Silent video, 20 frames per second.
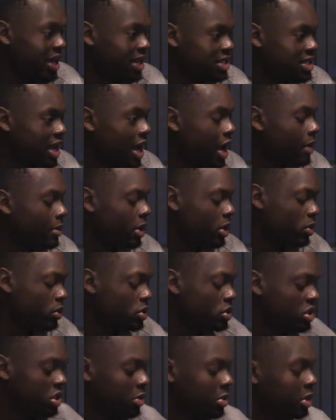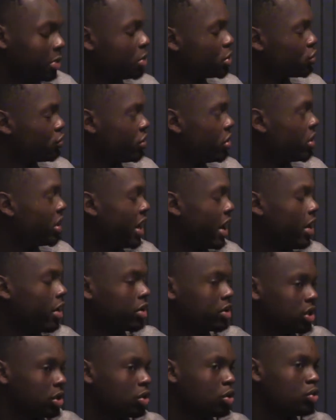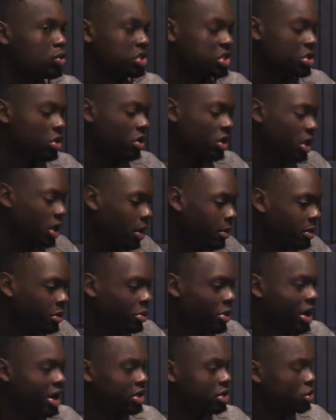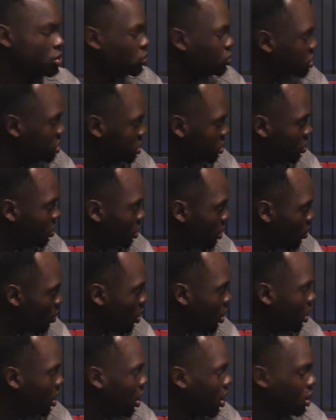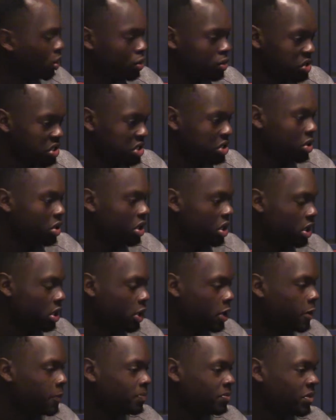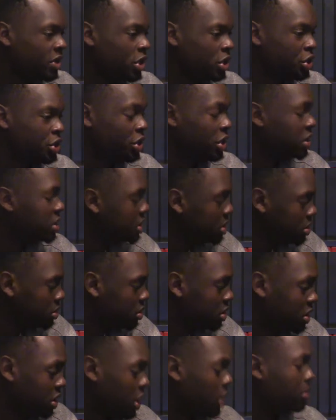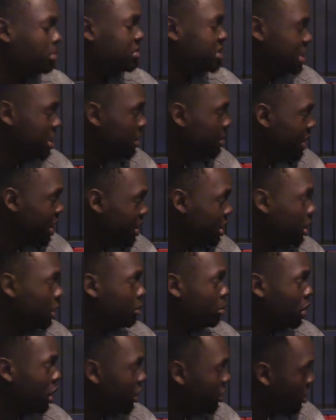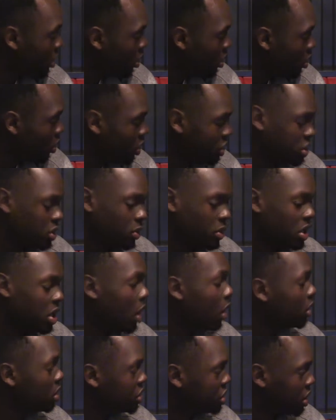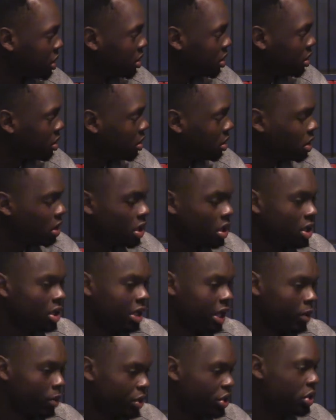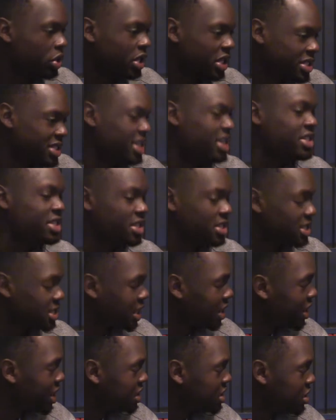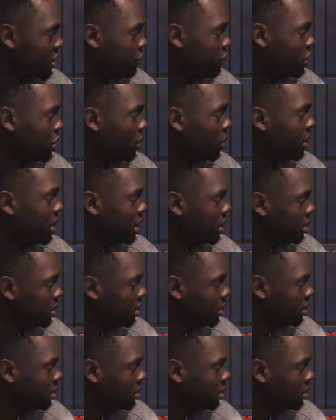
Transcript: in that time, like when you see people's real character and who's still gonna come to practice, who's still gonna work hard, who's still gonna trust their teammate, their brother, or so yeah. we call each other. Like when you're, it's easy to say that stuff when you're winning.